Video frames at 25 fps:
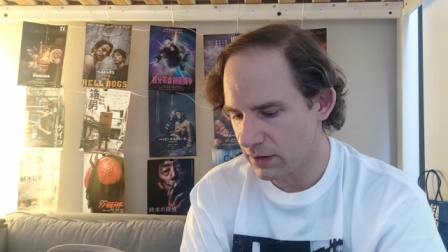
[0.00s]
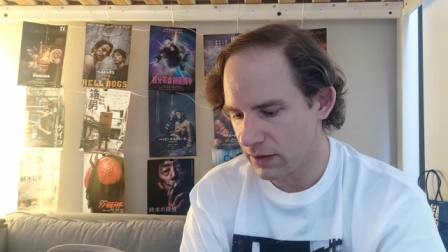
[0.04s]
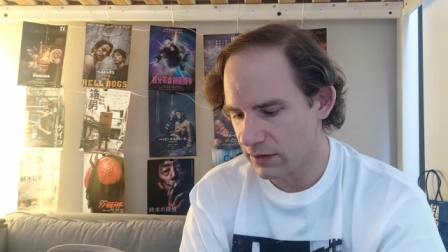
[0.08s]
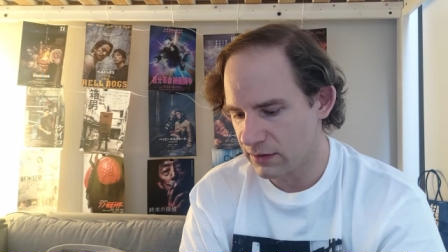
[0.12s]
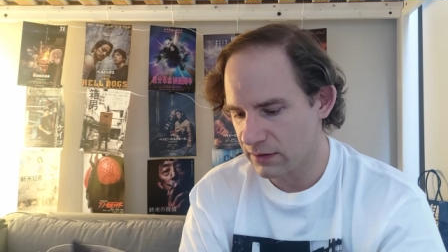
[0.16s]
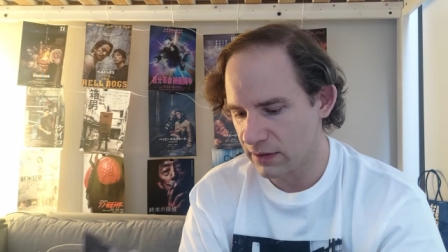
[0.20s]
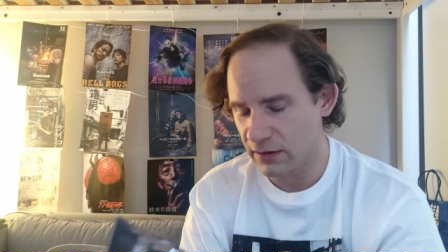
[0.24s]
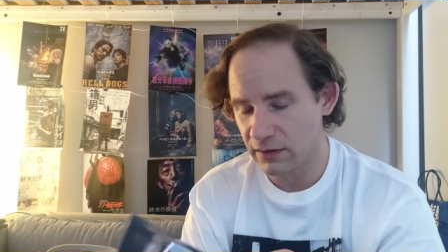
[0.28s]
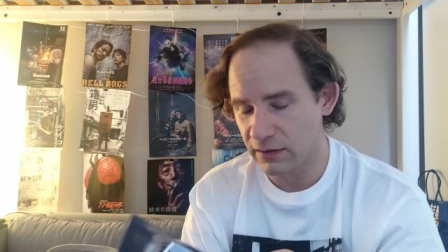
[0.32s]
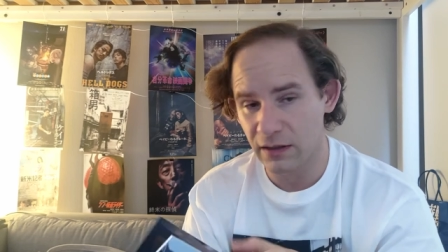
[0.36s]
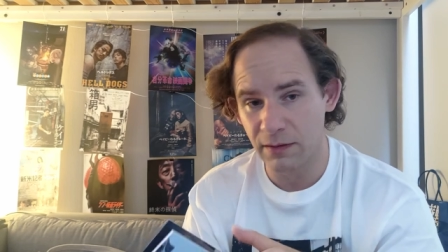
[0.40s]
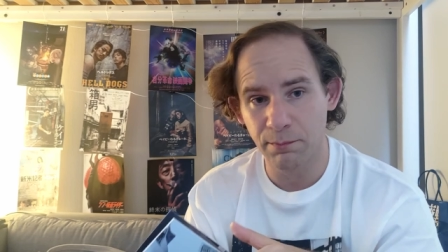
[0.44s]

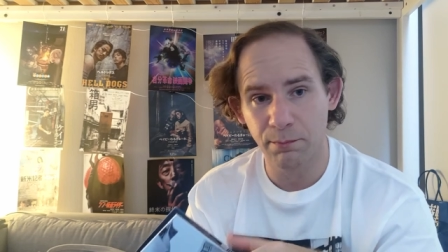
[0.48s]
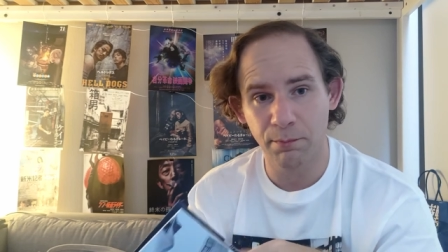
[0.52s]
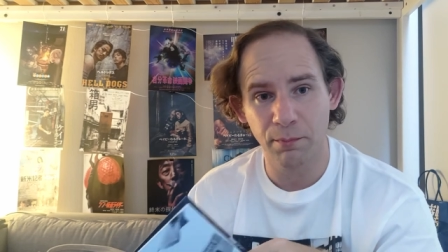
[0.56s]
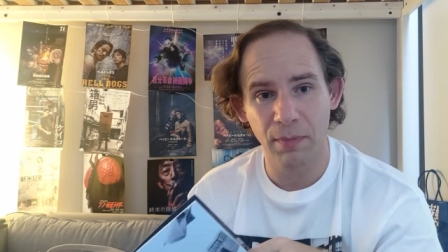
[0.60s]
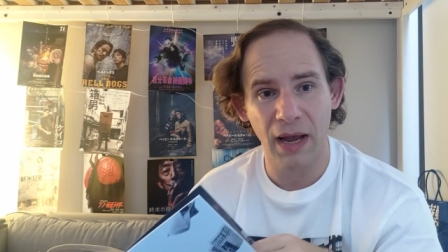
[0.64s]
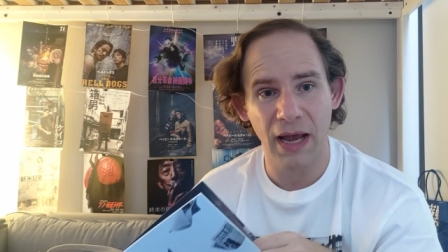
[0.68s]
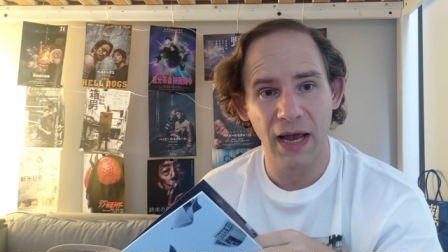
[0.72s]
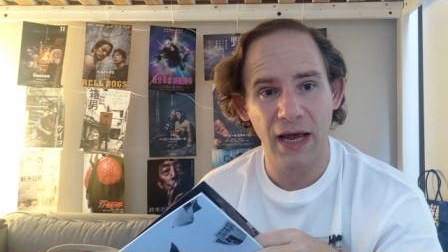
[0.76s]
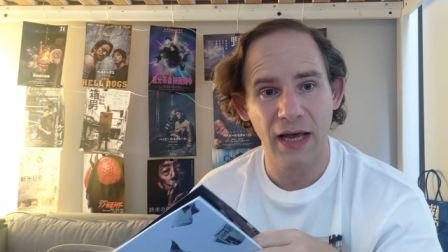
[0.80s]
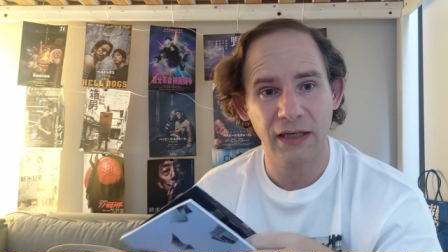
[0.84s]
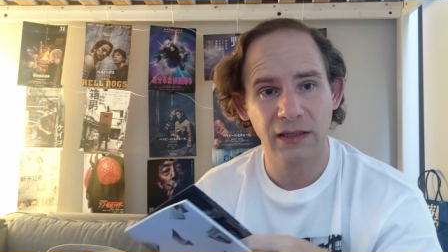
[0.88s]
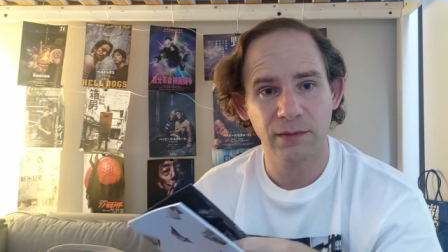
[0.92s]
exactly
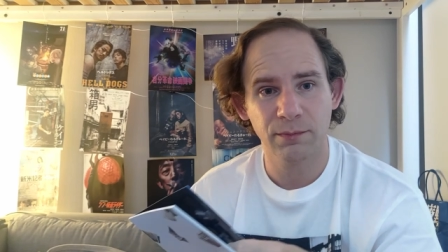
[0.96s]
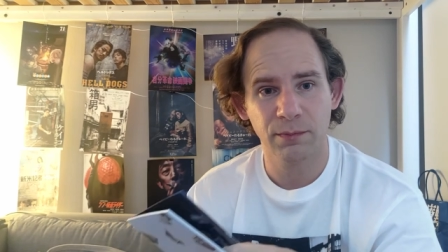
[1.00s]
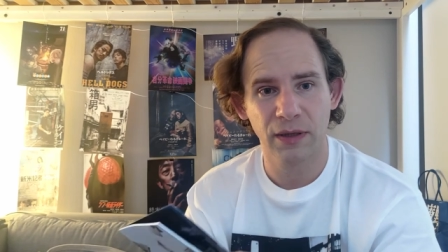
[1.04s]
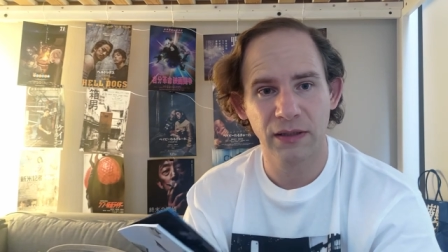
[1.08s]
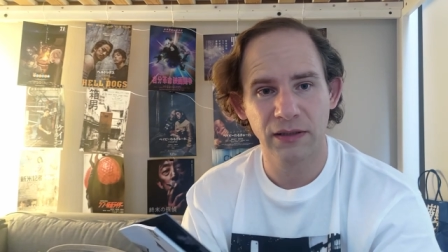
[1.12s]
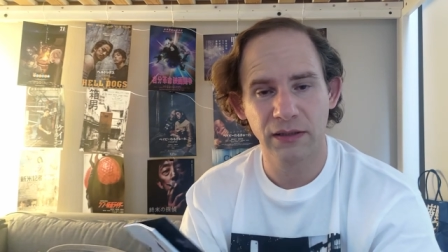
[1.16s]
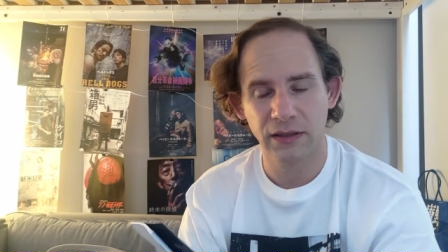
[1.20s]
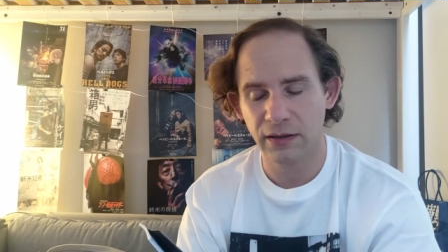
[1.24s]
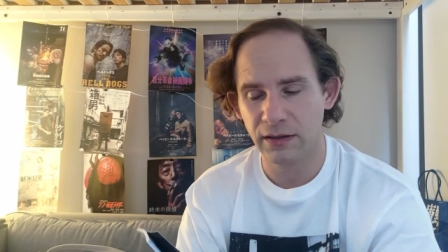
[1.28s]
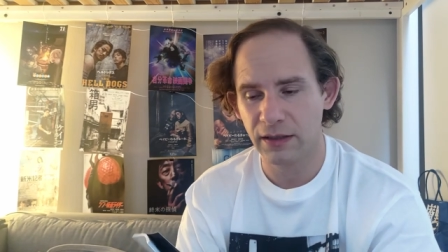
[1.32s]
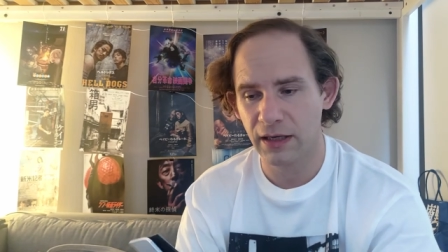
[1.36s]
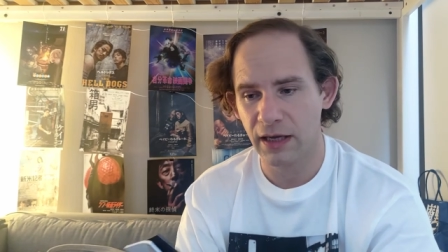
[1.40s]
bad,
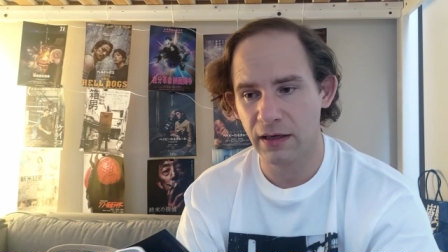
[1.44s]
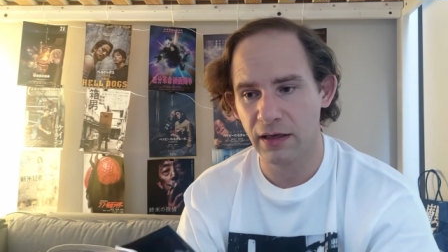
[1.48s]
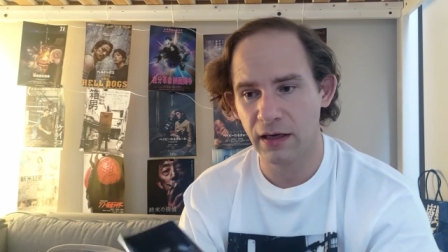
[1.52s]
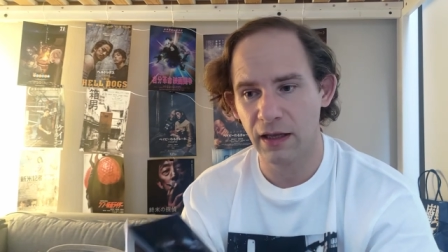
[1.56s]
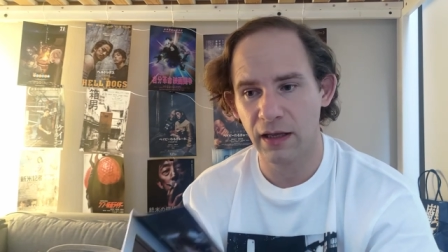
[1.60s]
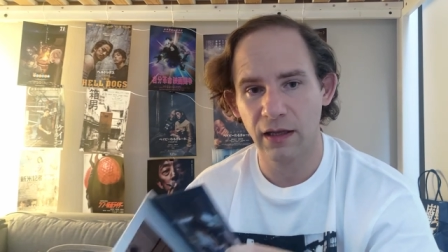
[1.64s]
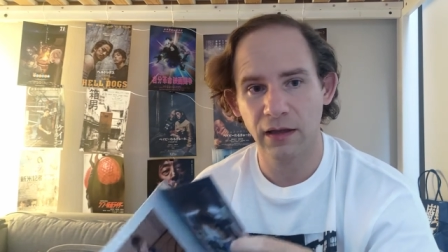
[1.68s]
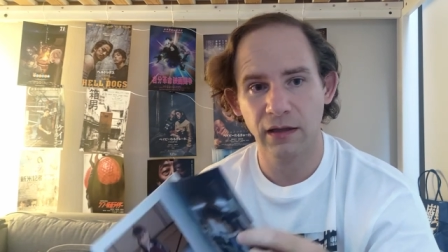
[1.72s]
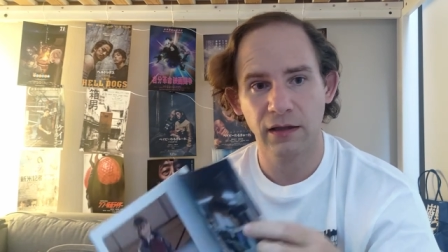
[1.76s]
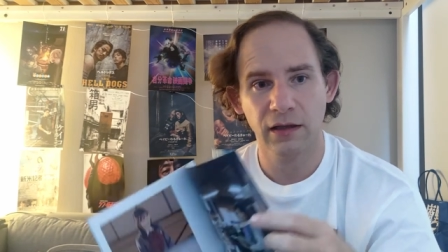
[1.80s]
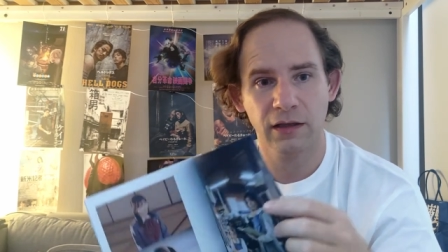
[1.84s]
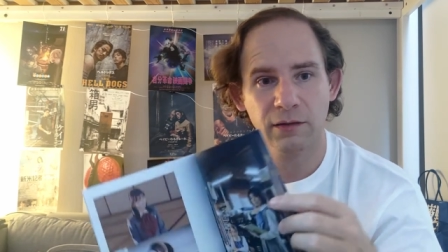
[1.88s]
but uh, yeah,
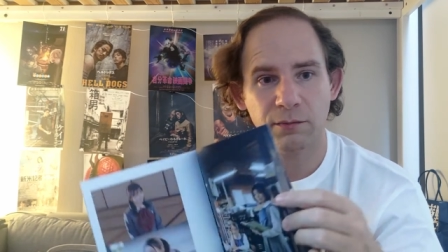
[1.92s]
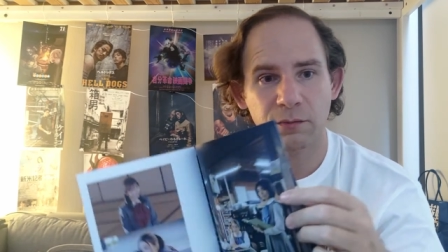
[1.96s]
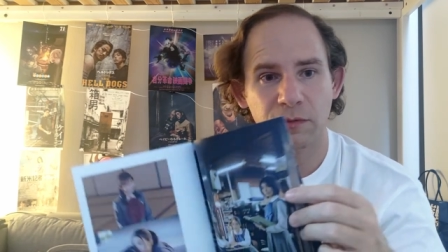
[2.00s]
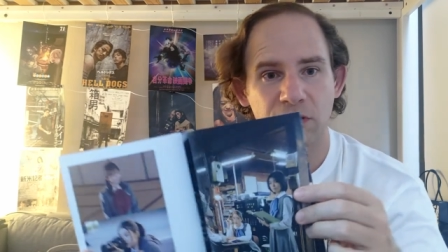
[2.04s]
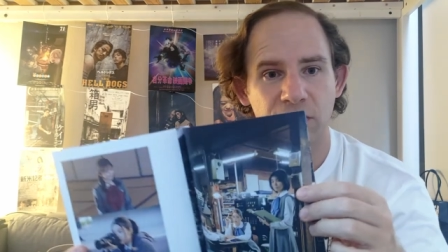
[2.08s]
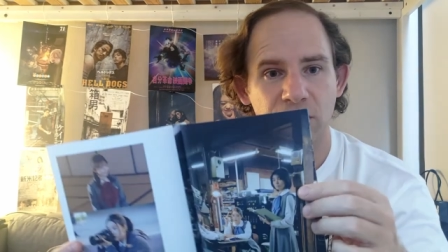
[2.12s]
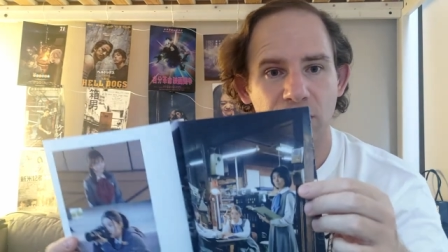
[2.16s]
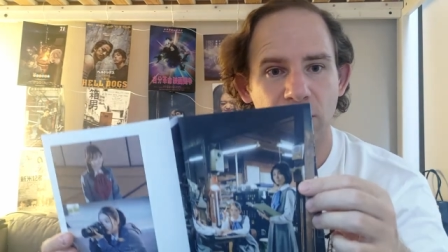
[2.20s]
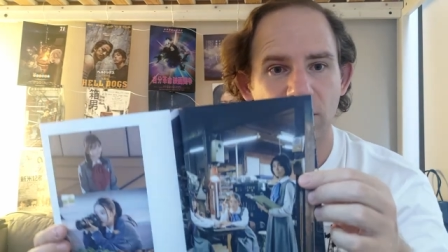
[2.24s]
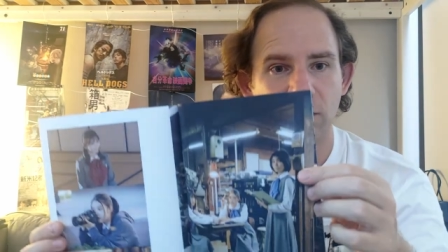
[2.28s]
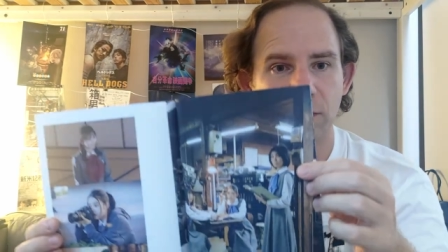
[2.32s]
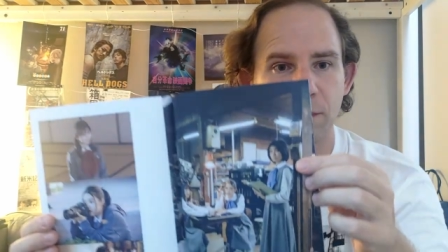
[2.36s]
let, let, me
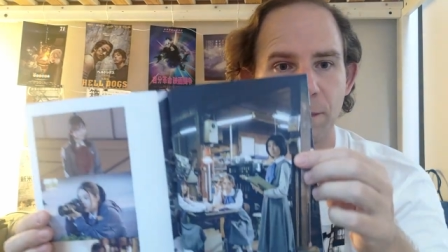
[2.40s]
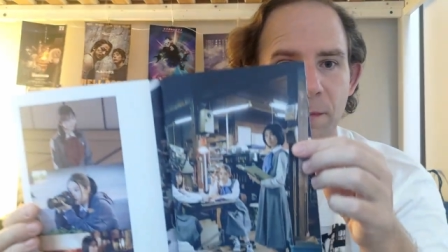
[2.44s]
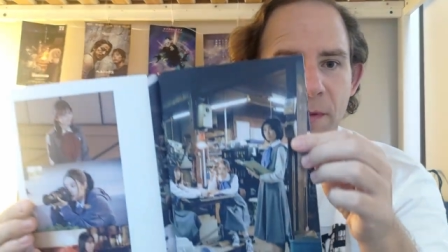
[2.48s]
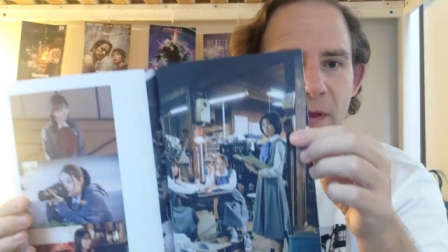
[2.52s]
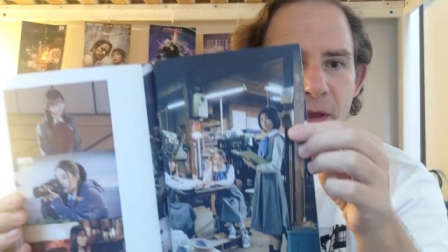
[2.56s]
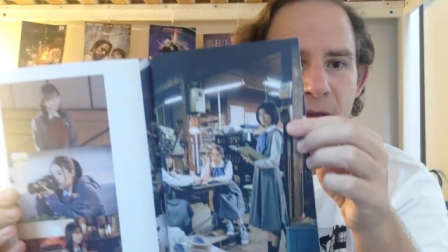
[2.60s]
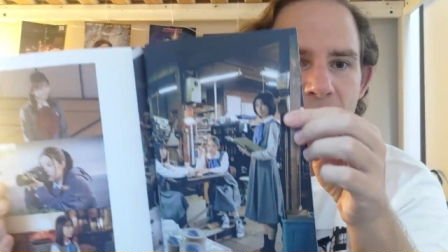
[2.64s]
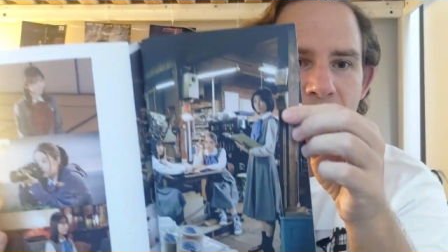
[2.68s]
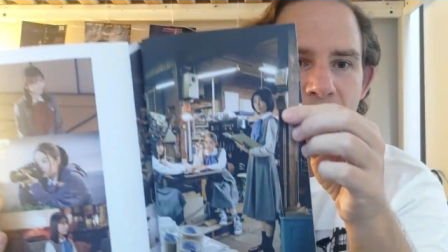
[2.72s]
show you